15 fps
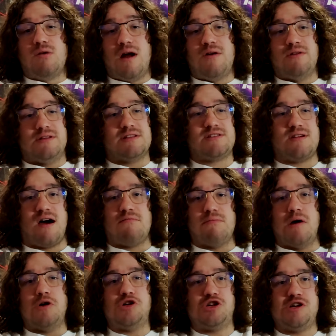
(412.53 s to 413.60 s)
way with the stop
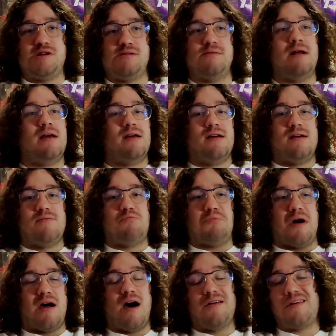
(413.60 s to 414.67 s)
motion.
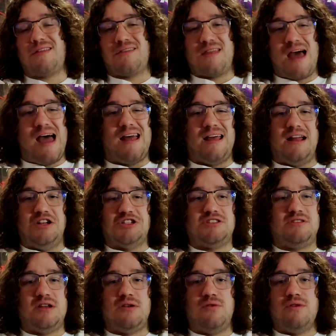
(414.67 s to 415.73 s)
But other than that, it just
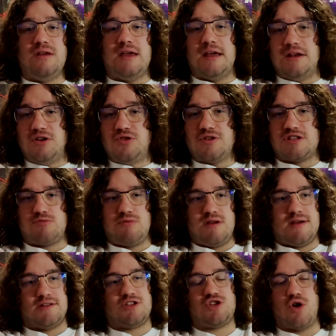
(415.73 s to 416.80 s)
didn't really interest
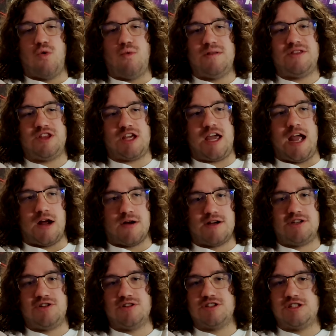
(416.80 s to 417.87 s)
me. And so with the
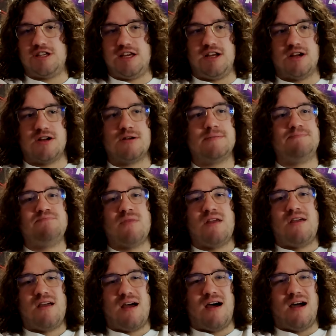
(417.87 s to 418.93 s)
characters here,
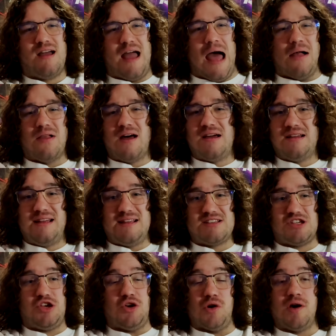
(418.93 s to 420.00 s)
Ella
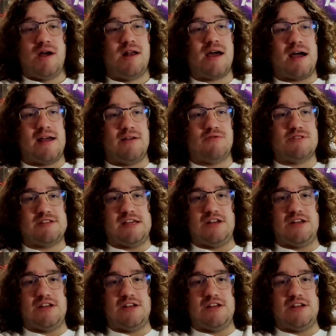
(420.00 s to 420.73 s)
is good. I was